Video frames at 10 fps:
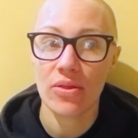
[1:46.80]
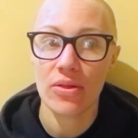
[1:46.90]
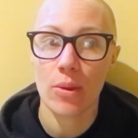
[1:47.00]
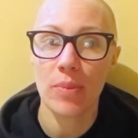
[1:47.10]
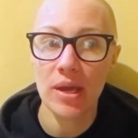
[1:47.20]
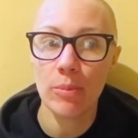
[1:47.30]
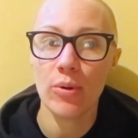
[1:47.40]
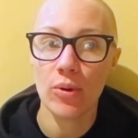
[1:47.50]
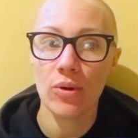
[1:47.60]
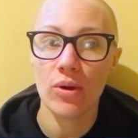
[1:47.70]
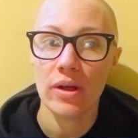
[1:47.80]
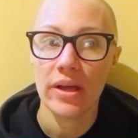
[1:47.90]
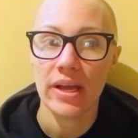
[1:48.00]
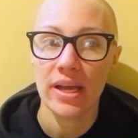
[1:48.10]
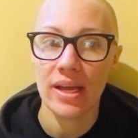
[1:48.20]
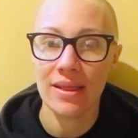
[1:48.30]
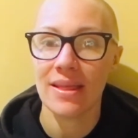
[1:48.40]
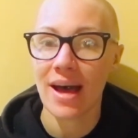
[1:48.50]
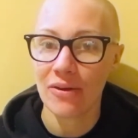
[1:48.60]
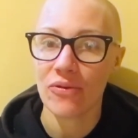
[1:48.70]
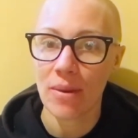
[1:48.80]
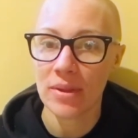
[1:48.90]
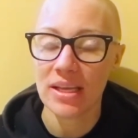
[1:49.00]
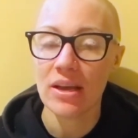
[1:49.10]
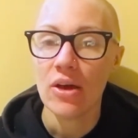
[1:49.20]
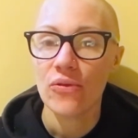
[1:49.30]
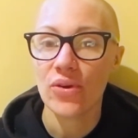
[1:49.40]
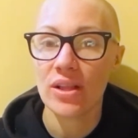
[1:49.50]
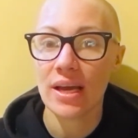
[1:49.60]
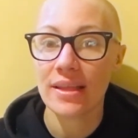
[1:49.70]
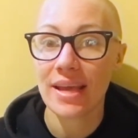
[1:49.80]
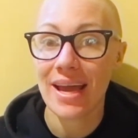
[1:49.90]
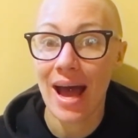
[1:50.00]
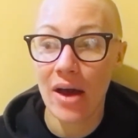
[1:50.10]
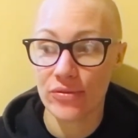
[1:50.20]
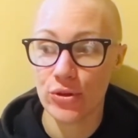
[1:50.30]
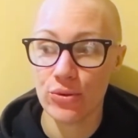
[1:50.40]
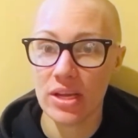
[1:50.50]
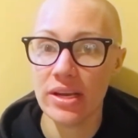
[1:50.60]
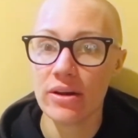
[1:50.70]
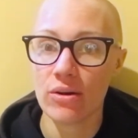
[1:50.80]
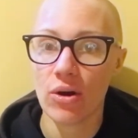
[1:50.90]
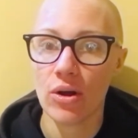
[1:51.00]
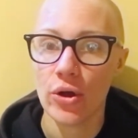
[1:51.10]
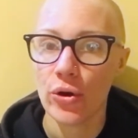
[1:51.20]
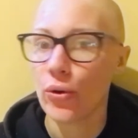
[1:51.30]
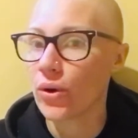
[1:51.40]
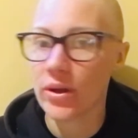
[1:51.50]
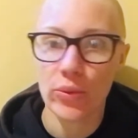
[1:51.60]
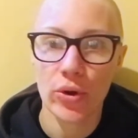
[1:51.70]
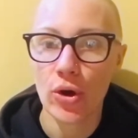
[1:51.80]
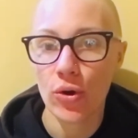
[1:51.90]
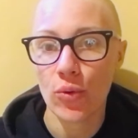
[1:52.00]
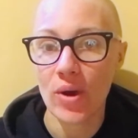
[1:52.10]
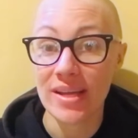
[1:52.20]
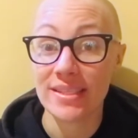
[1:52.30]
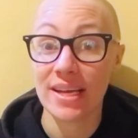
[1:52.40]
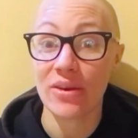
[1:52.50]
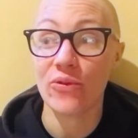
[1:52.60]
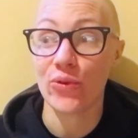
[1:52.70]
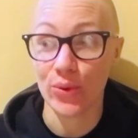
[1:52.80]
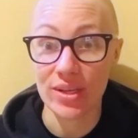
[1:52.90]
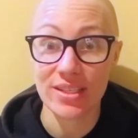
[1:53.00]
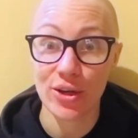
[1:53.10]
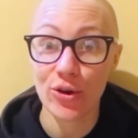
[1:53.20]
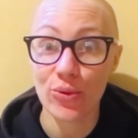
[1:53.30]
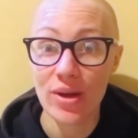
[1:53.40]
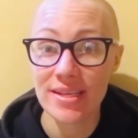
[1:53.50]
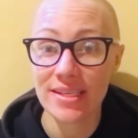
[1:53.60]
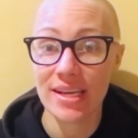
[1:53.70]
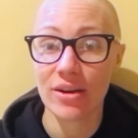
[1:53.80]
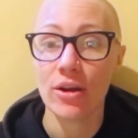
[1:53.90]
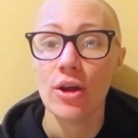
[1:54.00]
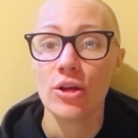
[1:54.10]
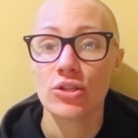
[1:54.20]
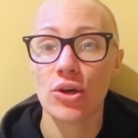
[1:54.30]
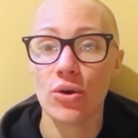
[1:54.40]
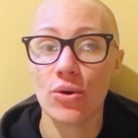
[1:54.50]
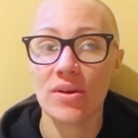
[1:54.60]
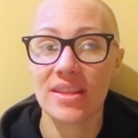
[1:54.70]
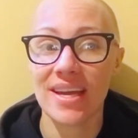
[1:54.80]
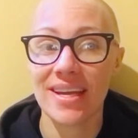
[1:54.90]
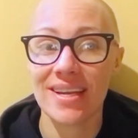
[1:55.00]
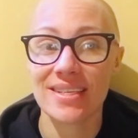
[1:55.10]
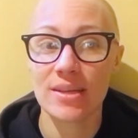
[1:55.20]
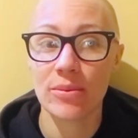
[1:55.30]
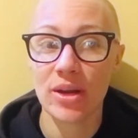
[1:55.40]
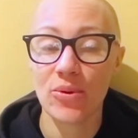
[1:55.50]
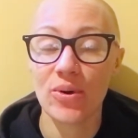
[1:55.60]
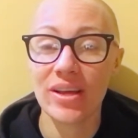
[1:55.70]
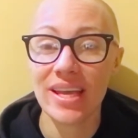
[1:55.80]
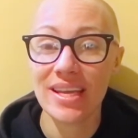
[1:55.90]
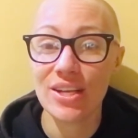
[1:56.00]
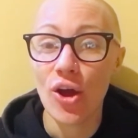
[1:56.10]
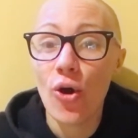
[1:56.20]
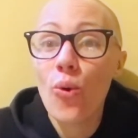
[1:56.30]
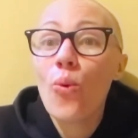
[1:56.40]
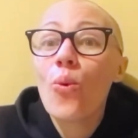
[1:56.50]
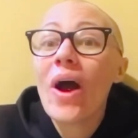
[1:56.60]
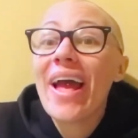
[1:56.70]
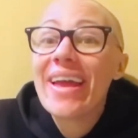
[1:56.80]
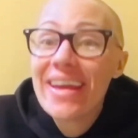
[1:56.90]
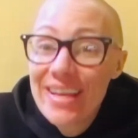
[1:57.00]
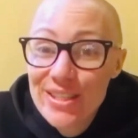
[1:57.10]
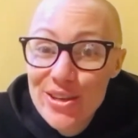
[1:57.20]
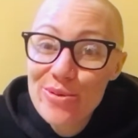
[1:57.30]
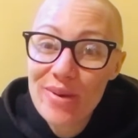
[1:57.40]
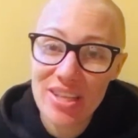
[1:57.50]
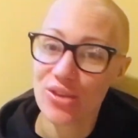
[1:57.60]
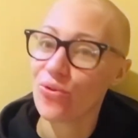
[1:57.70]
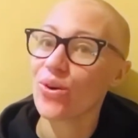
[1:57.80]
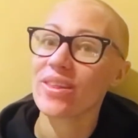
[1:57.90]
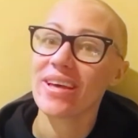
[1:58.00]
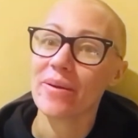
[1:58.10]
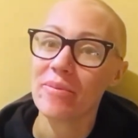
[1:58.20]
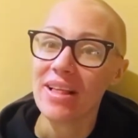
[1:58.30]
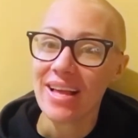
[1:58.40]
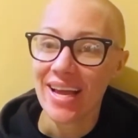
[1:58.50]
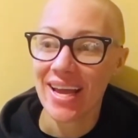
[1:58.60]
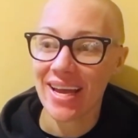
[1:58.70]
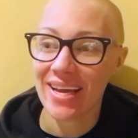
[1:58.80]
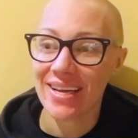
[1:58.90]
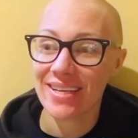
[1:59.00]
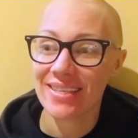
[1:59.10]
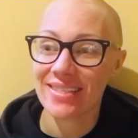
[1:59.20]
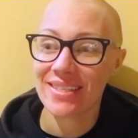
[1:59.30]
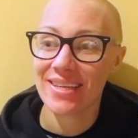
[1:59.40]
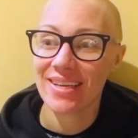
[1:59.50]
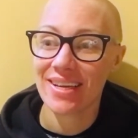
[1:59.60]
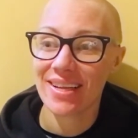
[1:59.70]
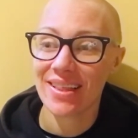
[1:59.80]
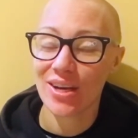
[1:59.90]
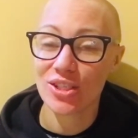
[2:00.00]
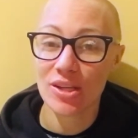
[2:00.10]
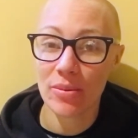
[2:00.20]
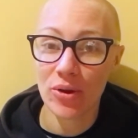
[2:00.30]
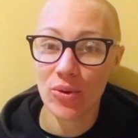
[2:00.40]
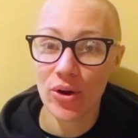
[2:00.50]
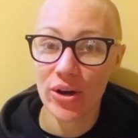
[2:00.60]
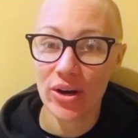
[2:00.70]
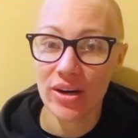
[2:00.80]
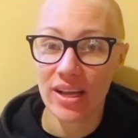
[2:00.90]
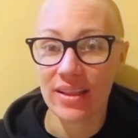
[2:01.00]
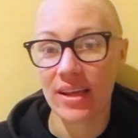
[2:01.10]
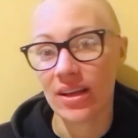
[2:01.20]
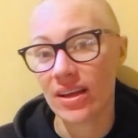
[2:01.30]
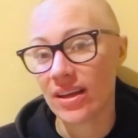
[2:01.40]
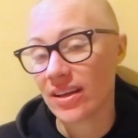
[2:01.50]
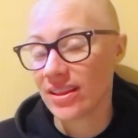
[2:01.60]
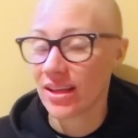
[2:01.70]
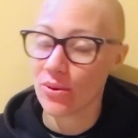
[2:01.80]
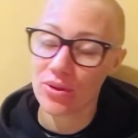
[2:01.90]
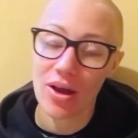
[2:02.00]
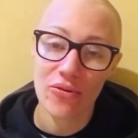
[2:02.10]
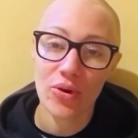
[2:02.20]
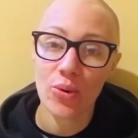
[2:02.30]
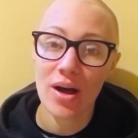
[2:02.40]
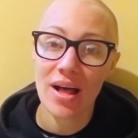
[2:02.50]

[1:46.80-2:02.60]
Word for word: the people in that family feel like they have to eat it all or it will go to waste and food doesn't go to waste here. So then somebody will eat way too much for them and their stomach will hurt and they they will not feel well